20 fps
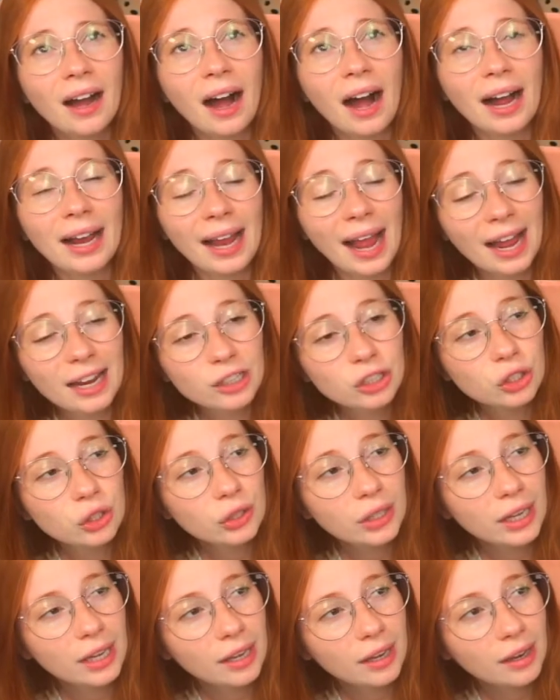I
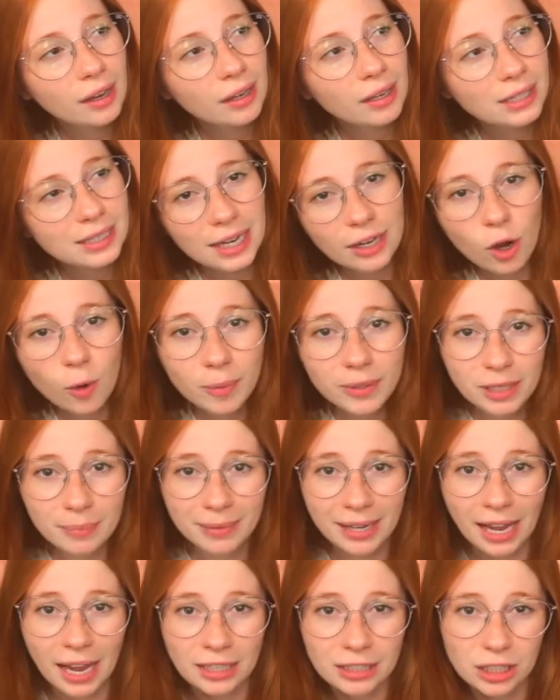actually, because I opened up
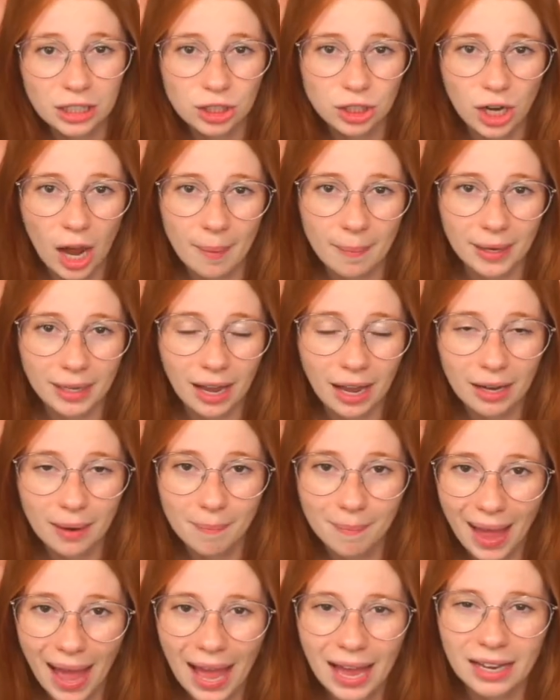my Etsy shop, I got a
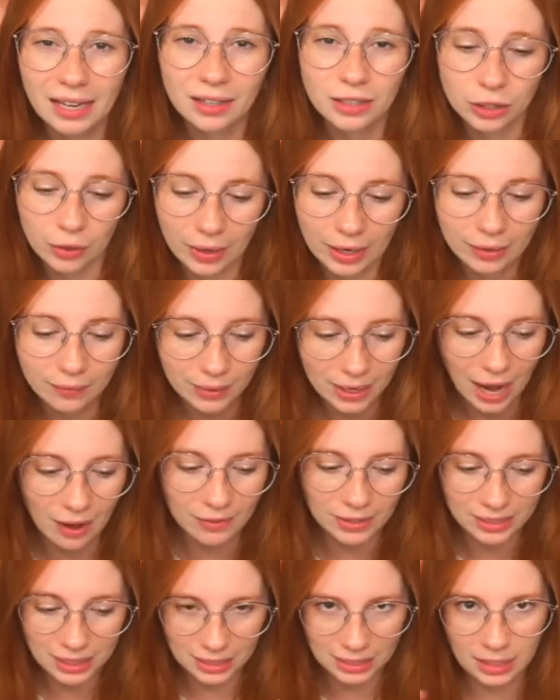Mac, so I would have a
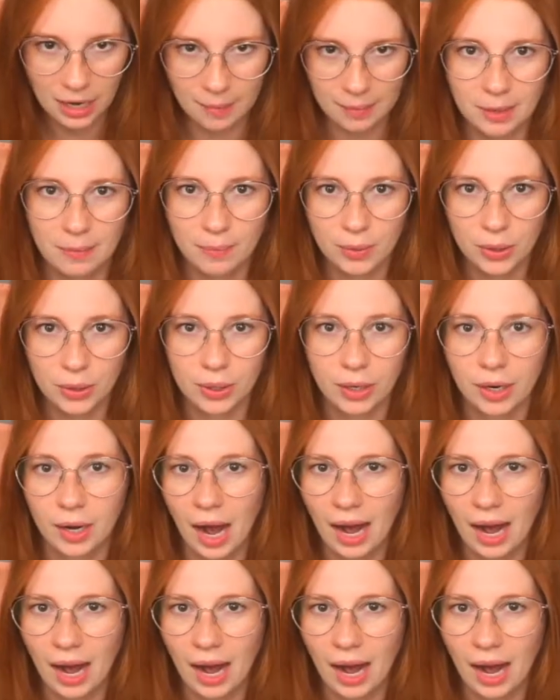desktop computer.